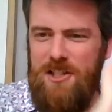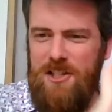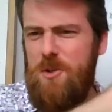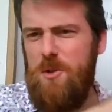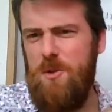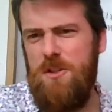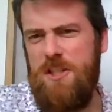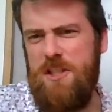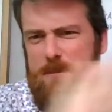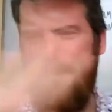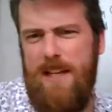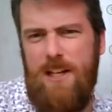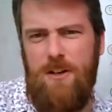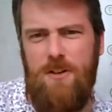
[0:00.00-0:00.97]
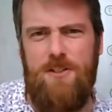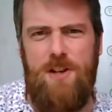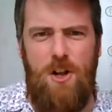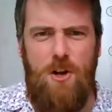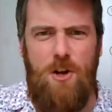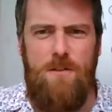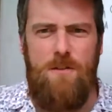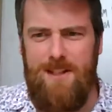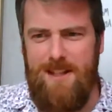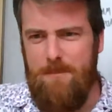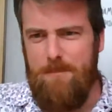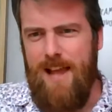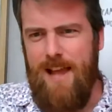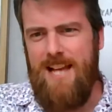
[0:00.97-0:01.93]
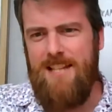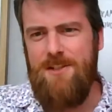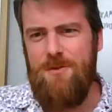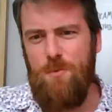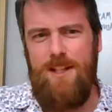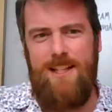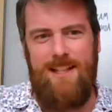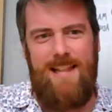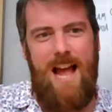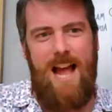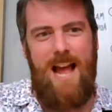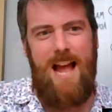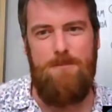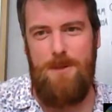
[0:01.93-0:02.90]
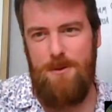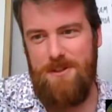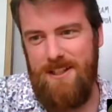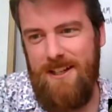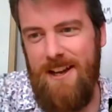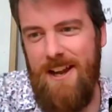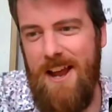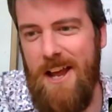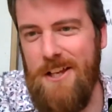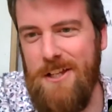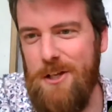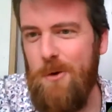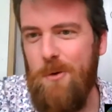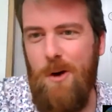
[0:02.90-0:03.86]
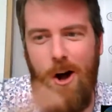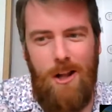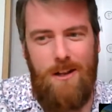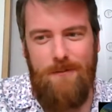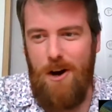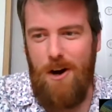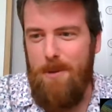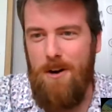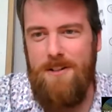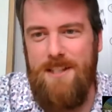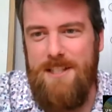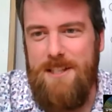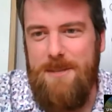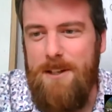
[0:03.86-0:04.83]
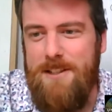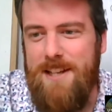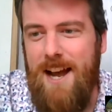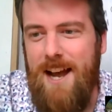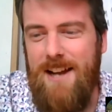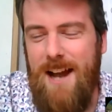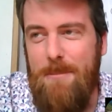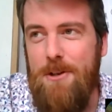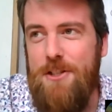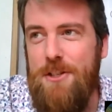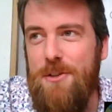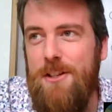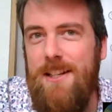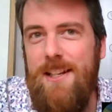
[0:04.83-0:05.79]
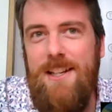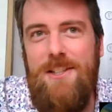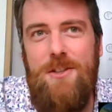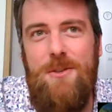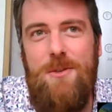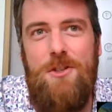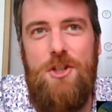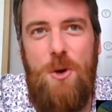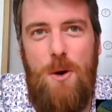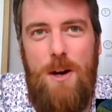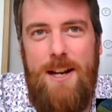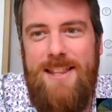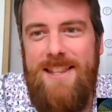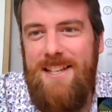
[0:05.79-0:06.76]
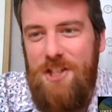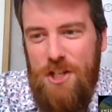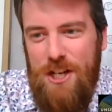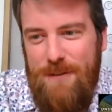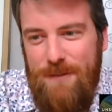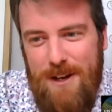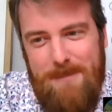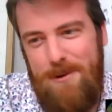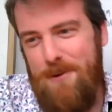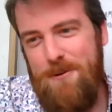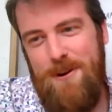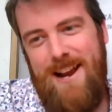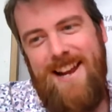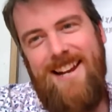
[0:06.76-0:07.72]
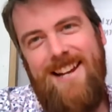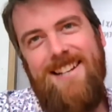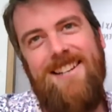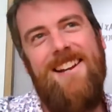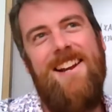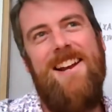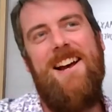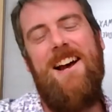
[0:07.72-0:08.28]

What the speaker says: huge speakers all over that blast really loud music. So all of our participants got an opportunity to join the Chiva parade